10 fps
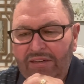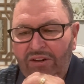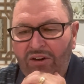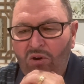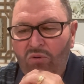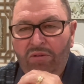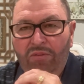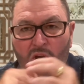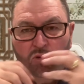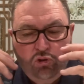you know,
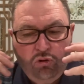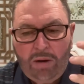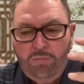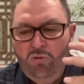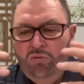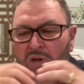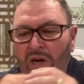though trouble